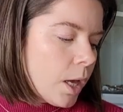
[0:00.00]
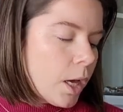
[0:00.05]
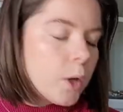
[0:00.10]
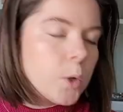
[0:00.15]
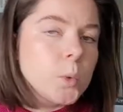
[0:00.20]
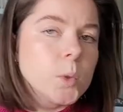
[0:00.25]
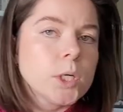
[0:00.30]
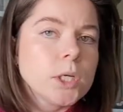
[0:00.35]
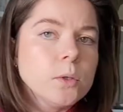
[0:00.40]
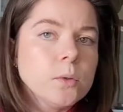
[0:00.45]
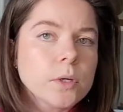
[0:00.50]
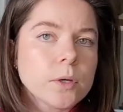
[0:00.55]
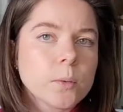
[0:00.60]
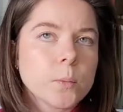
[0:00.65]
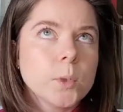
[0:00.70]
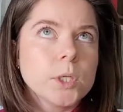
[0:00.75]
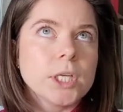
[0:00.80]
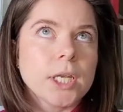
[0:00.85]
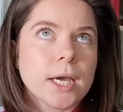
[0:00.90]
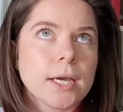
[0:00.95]
I
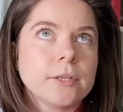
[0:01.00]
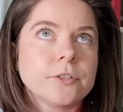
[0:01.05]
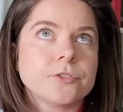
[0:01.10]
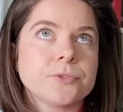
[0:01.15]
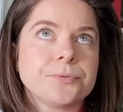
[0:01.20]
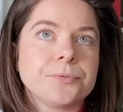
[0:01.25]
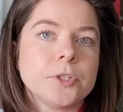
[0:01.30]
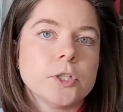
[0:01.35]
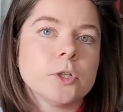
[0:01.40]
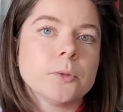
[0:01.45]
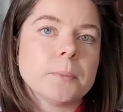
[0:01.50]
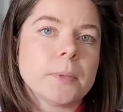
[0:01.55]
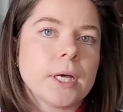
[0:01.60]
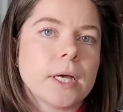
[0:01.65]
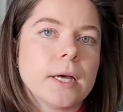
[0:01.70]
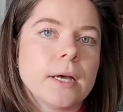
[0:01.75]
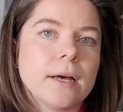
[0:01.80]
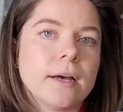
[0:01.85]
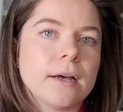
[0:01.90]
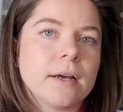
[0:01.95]
would like to film
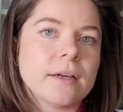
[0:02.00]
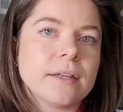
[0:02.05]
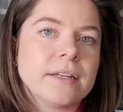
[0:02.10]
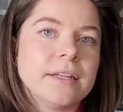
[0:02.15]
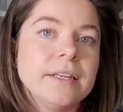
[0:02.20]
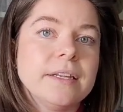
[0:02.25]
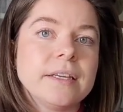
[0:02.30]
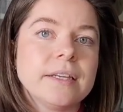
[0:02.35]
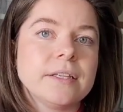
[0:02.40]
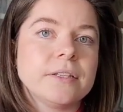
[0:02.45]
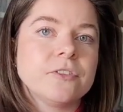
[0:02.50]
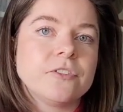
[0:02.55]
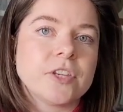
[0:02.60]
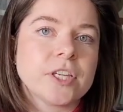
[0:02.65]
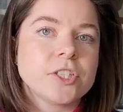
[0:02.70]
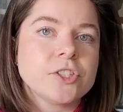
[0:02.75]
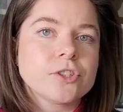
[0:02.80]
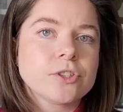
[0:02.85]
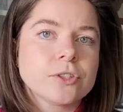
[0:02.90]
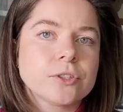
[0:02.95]
knitting
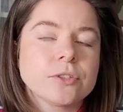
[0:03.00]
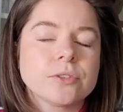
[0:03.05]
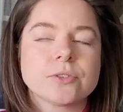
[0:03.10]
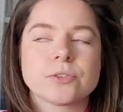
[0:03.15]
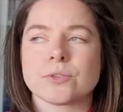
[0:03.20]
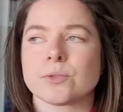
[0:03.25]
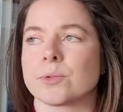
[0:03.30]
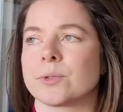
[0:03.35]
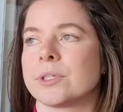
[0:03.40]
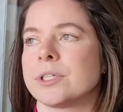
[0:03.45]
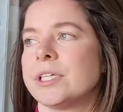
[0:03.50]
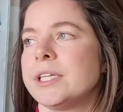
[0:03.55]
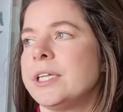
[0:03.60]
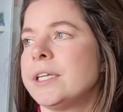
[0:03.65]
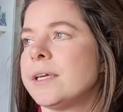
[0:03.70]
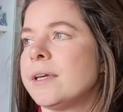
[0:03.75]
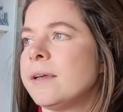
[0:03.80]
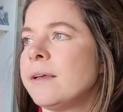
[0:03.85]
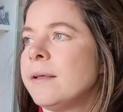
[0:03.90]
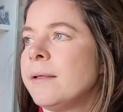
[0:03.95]
intentions or
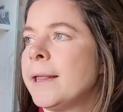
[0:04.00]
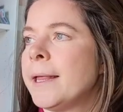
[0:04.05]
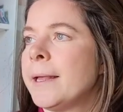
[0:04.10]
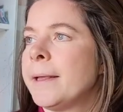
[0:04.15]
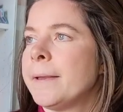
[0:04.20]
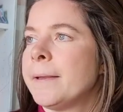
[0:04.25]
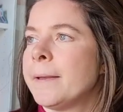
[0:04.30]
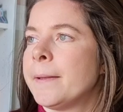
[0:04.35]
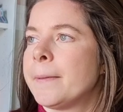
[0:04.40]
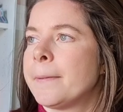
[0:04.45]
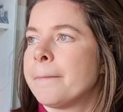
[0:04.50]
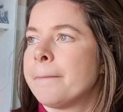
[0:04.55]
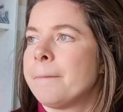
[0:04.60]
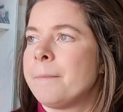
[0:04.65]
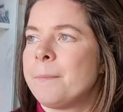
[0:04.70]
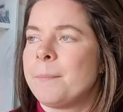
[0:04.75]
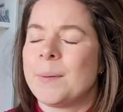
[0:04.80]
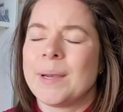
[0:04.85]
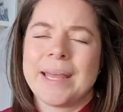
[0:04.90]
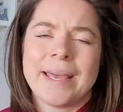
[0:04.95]
knitting
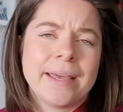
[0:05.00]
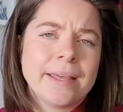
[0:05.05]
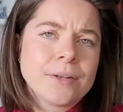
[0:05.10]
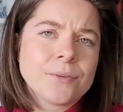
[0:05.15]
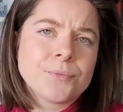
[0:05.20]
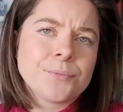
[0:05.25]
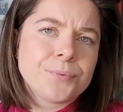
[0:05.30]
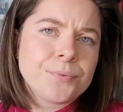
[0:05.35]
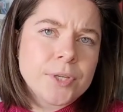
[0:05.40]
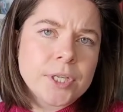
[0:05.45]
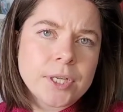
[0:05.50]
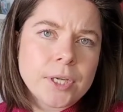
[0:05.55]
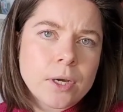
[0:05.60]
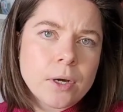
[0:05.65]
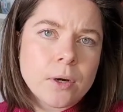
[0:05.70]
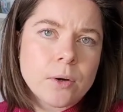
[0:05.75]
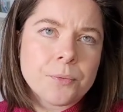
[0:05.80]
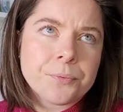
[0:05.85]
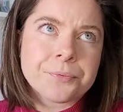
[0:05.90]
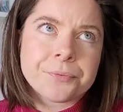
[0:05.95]
plan
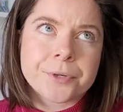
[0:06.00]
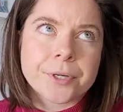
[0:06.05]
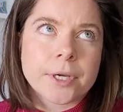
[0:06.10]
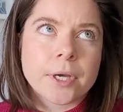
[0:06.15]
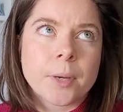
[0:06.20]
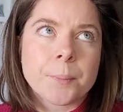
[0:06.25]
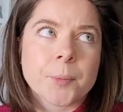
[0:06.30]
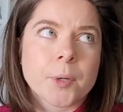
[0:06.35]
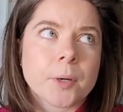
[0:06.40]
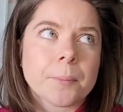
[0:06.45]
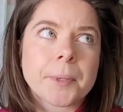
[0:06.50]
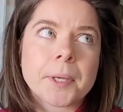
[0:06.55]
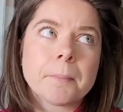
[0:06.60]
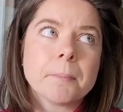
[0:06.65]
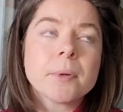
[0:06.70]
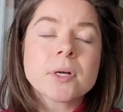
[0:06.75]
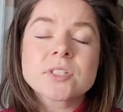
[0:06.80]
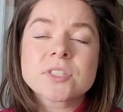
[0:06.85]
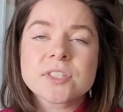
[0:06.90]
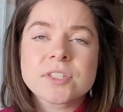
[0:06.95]
video for the upcoming
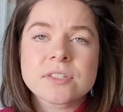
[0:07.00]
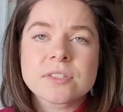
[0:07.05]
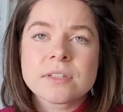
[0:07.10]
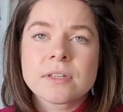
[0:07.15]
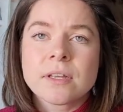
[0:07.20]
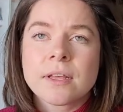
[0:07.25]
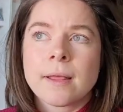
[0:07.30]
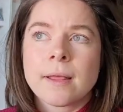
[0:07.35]
months.